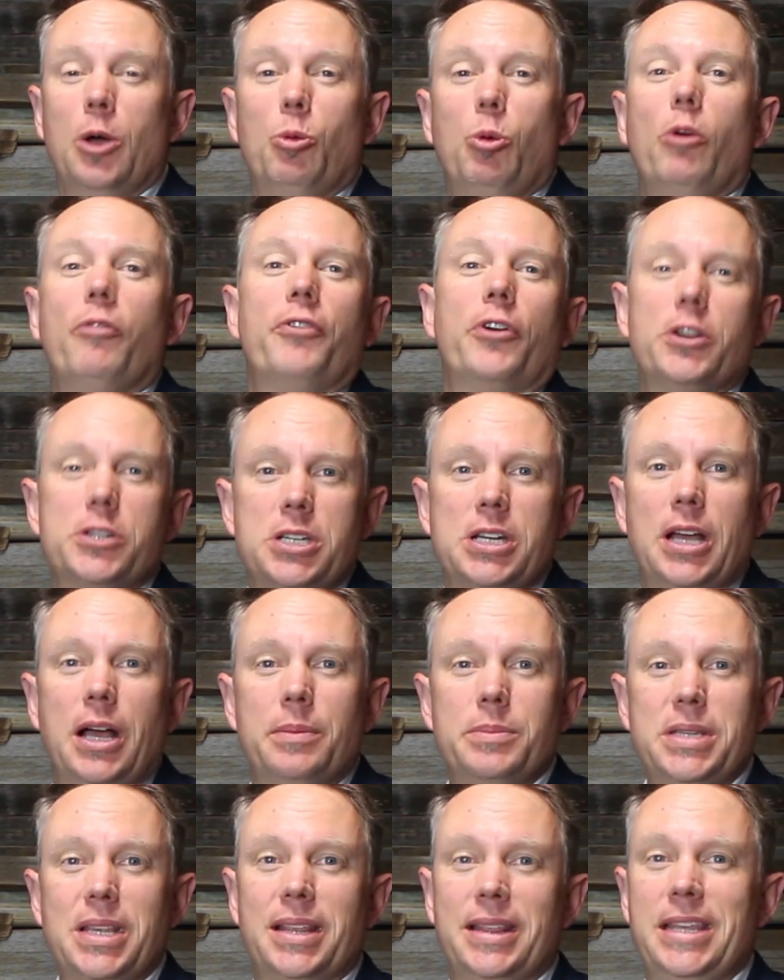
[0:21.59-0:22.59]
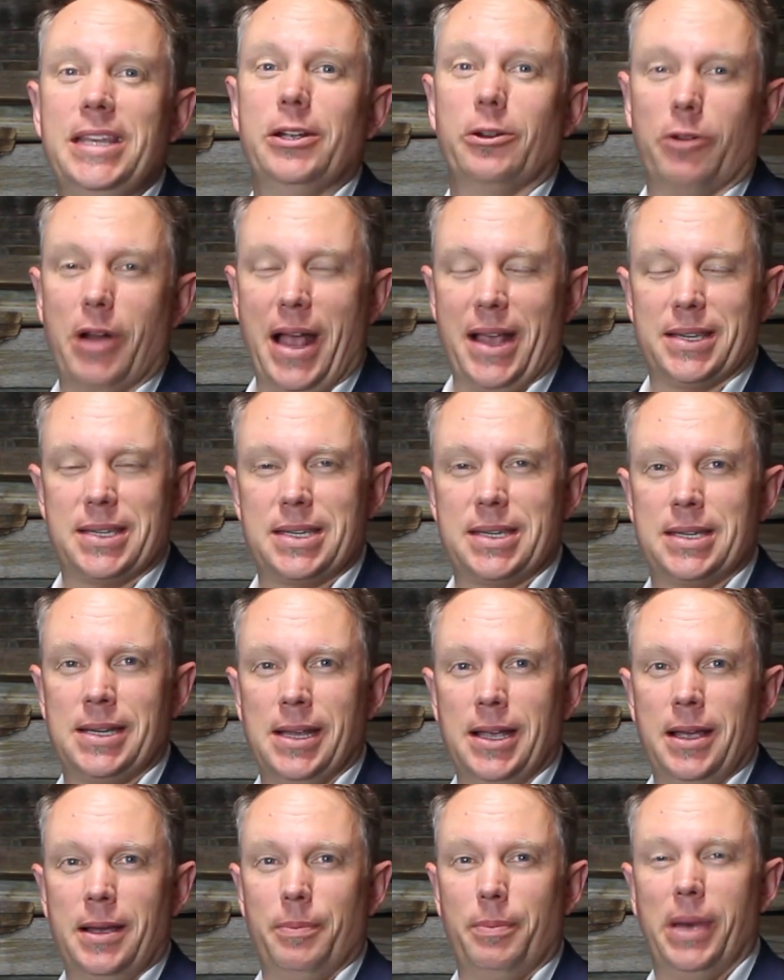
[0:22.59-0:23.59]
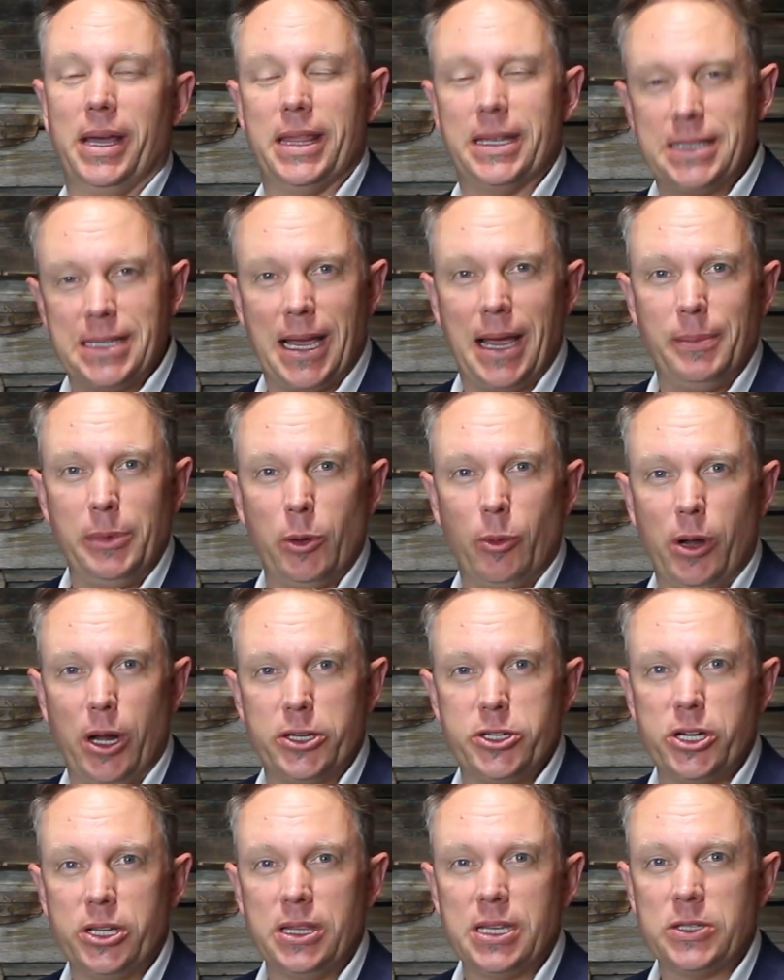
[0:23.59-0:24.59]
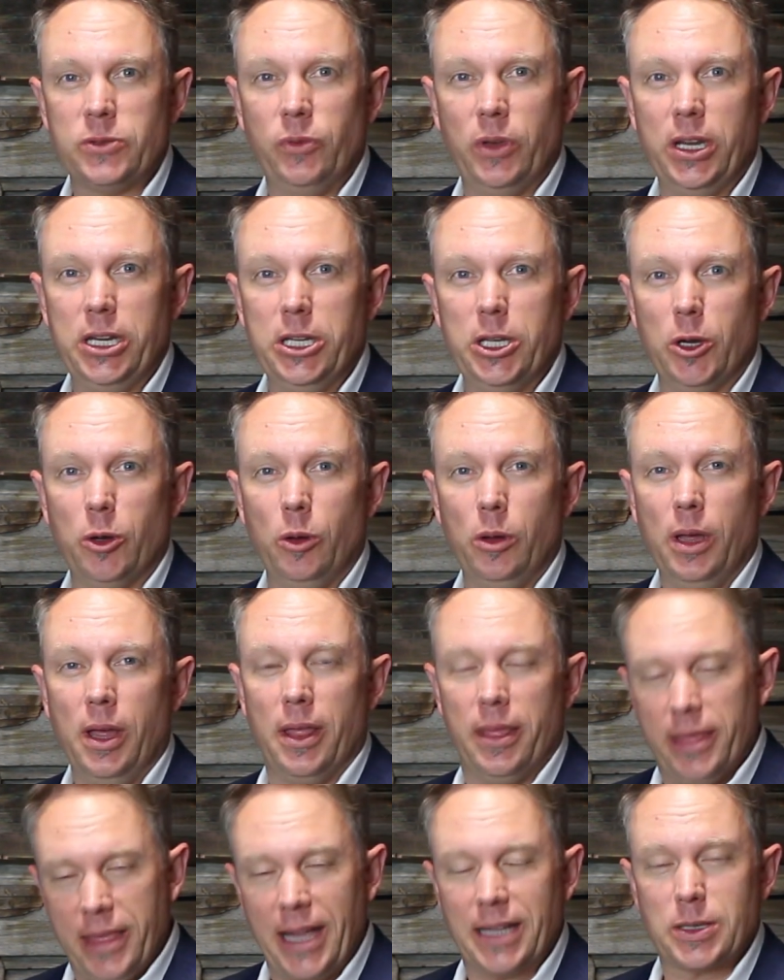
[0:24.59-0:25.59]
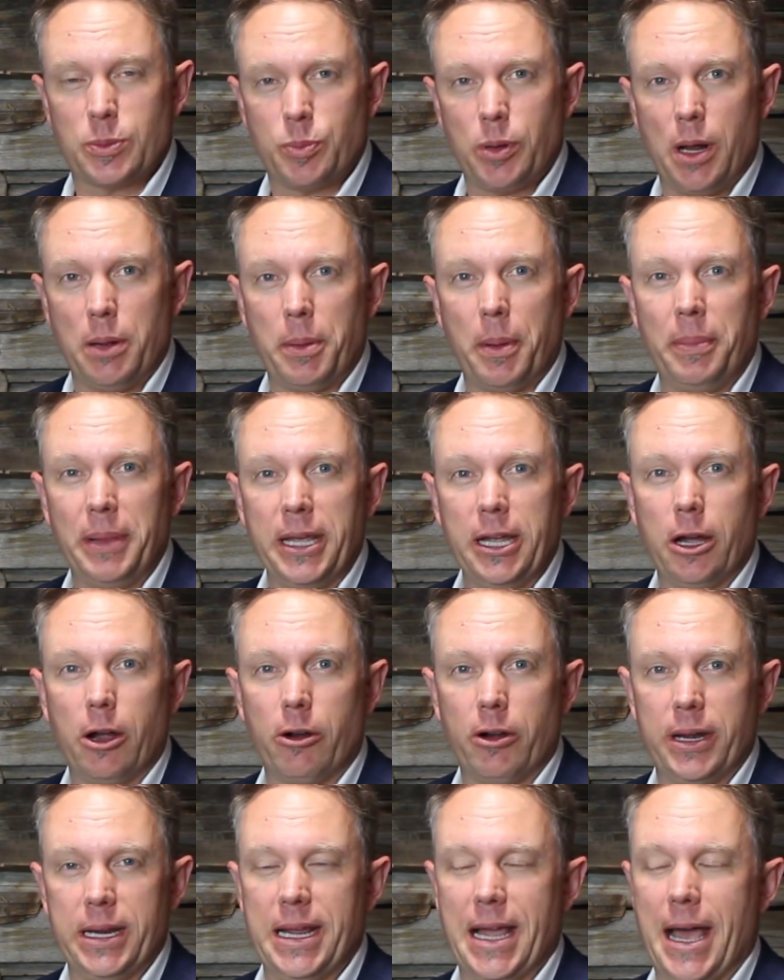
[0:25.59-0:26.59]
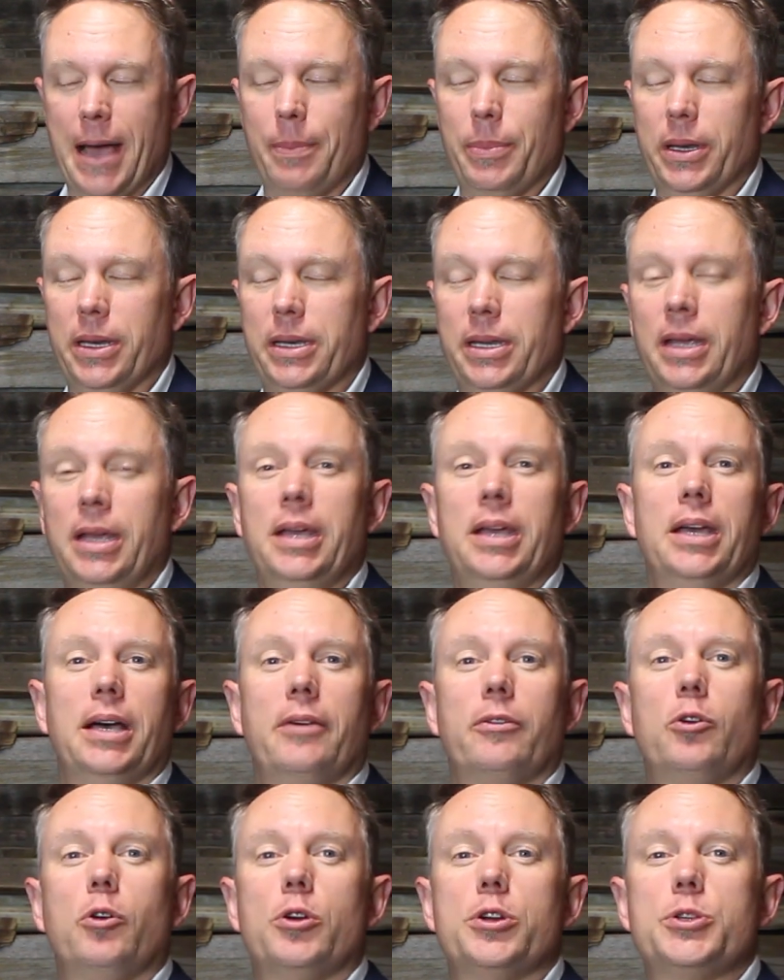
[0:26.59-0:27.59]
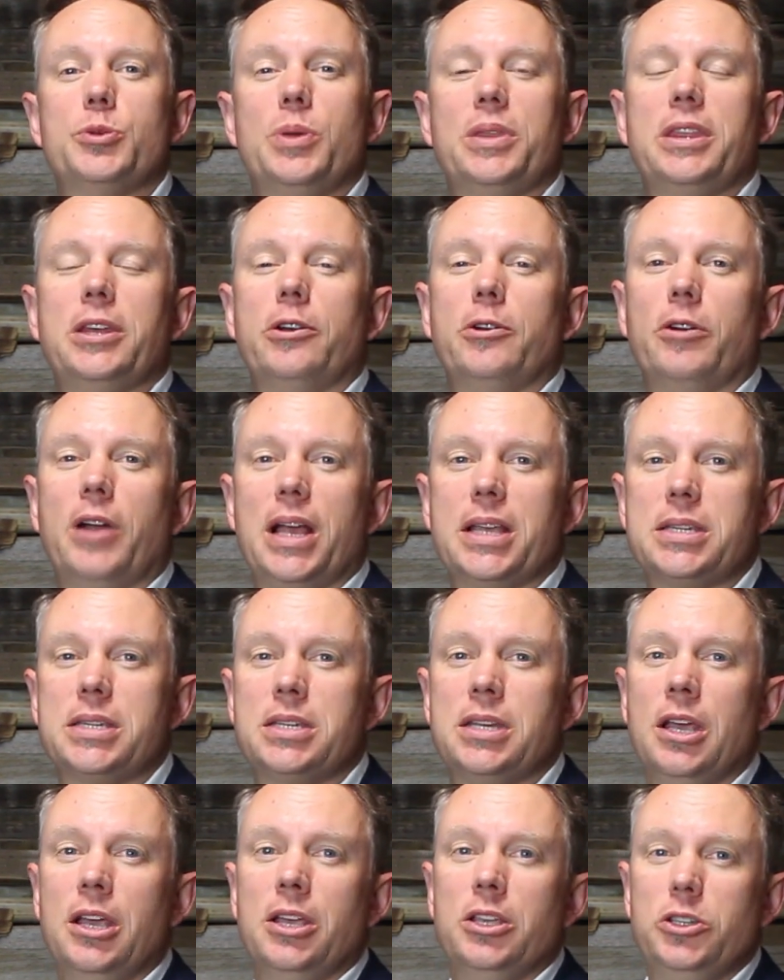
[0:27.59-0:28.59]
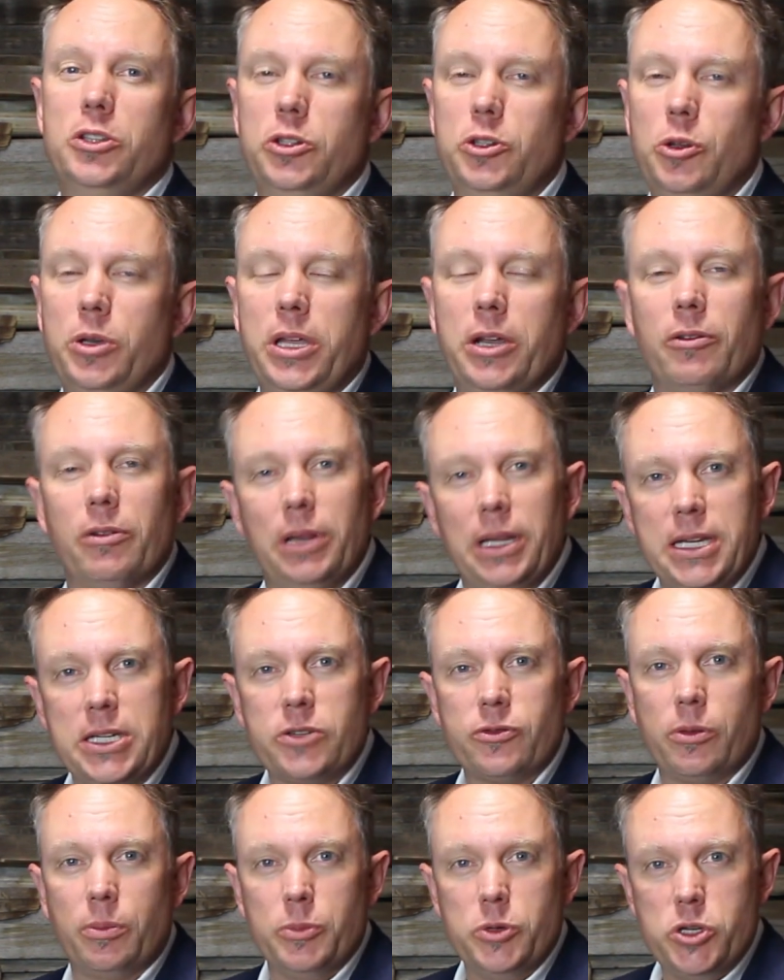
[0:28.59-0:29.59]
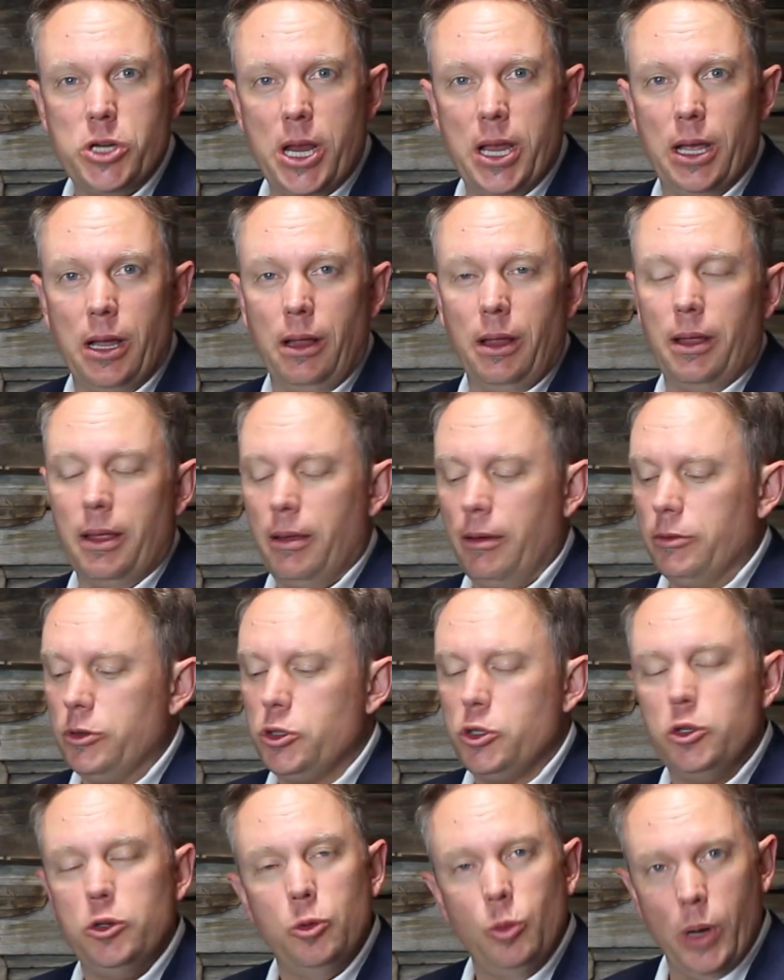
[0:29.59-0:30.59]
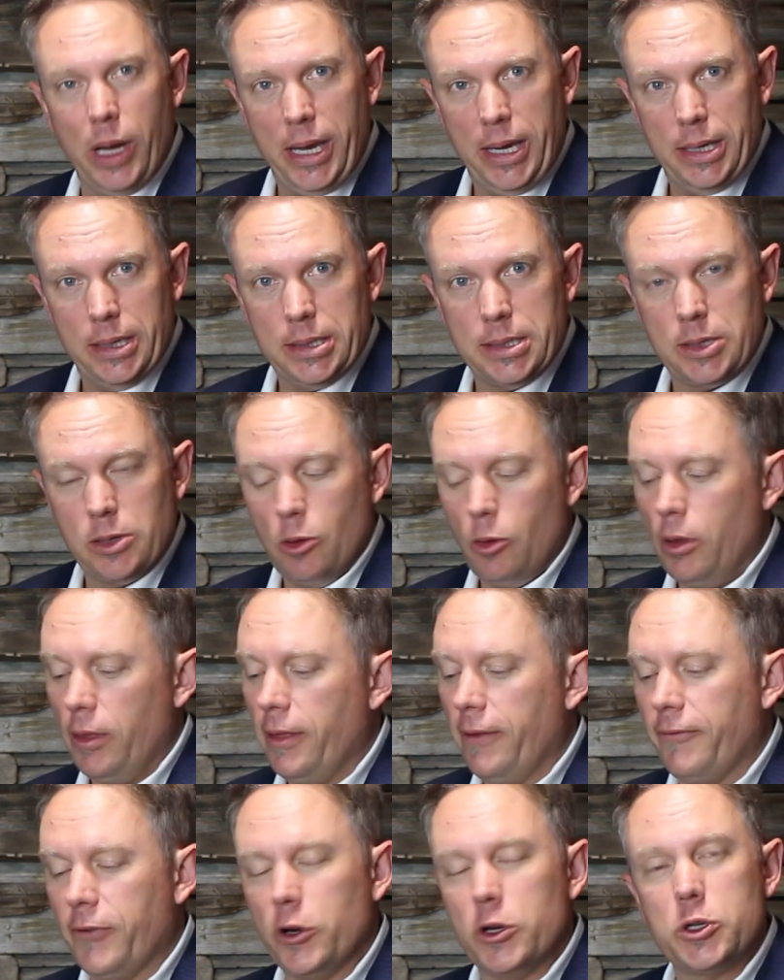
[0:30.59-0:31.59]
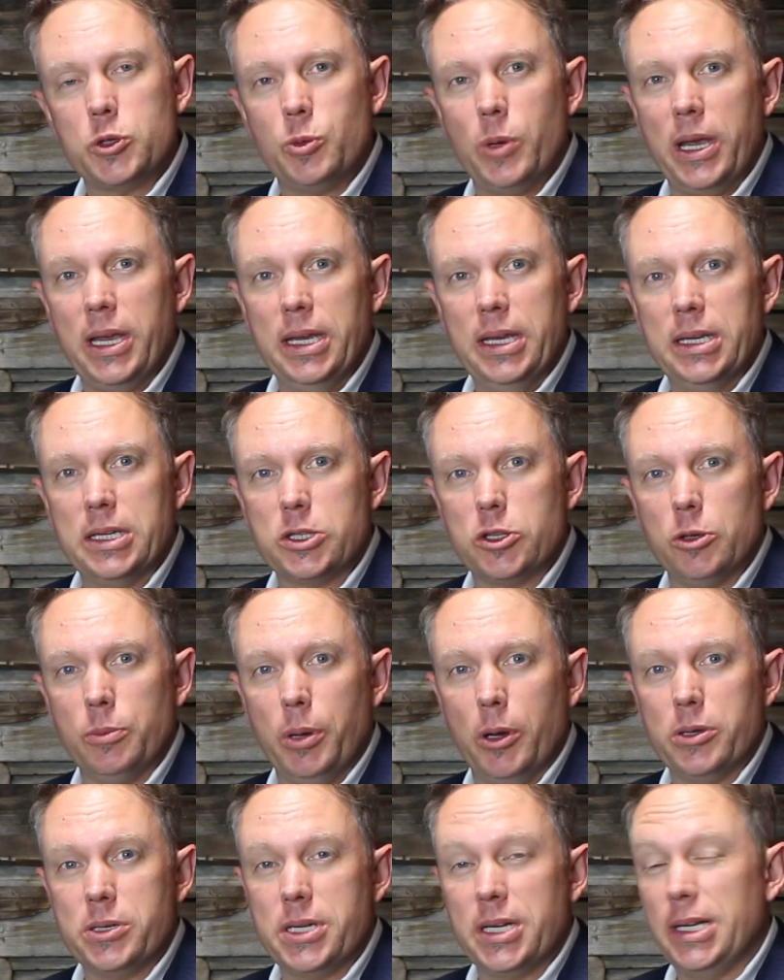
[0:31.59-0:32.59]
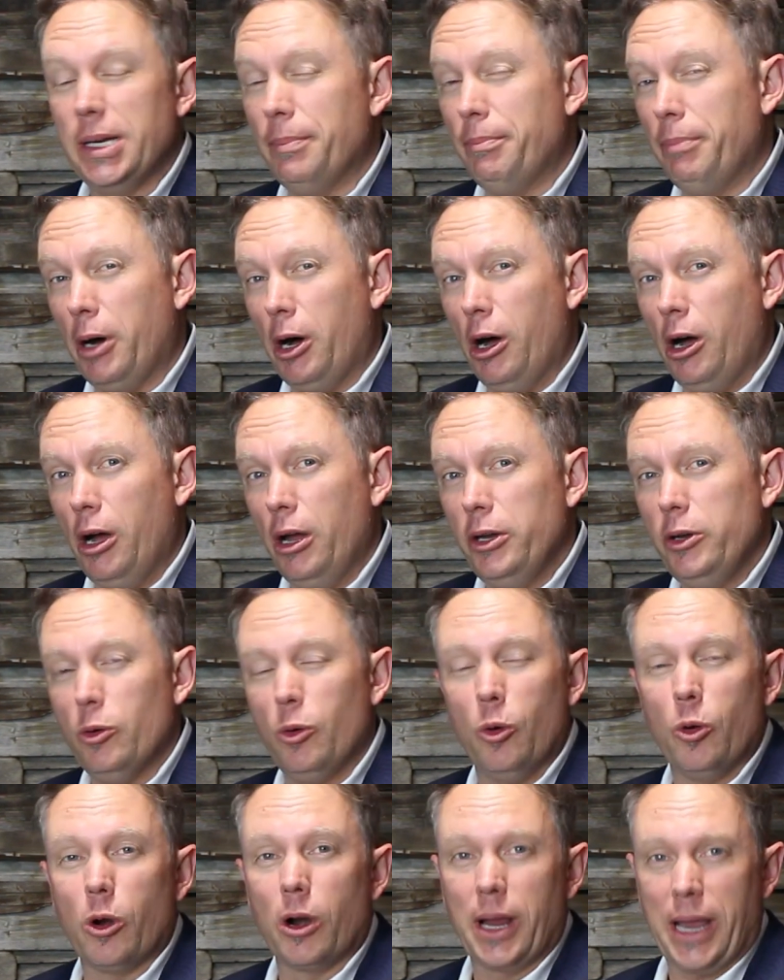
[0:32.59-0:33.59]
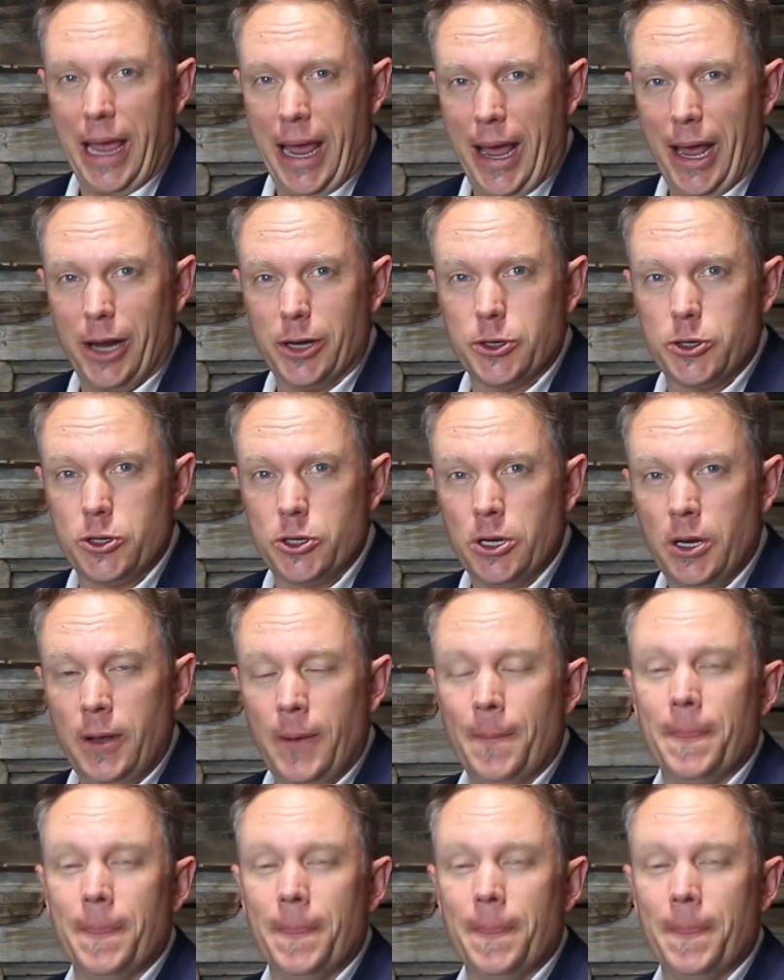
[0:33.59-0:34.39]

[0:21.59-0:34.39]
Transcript: Well, first comes the arrest. By the time you're watching this video, that's probably already happened. Of course, with an arrest, you do get released from jail two ways. The first way is through posting a bond or cash.